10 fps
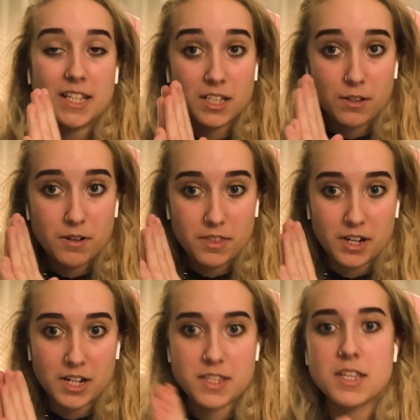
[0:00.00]
to lower
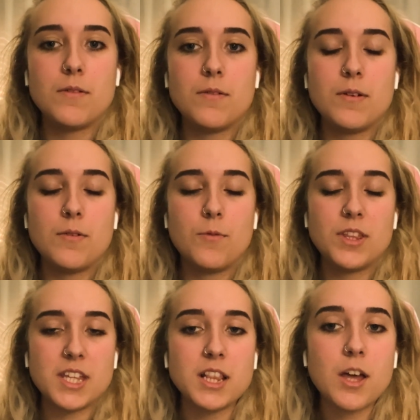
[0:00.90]
thirds.
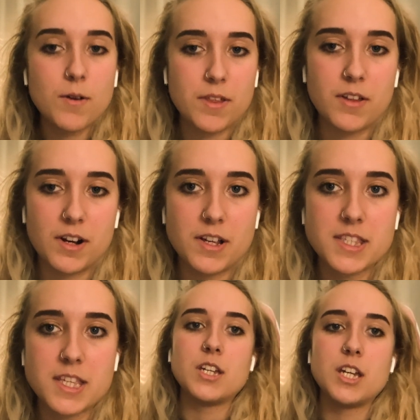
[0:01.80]
Within lower thirds,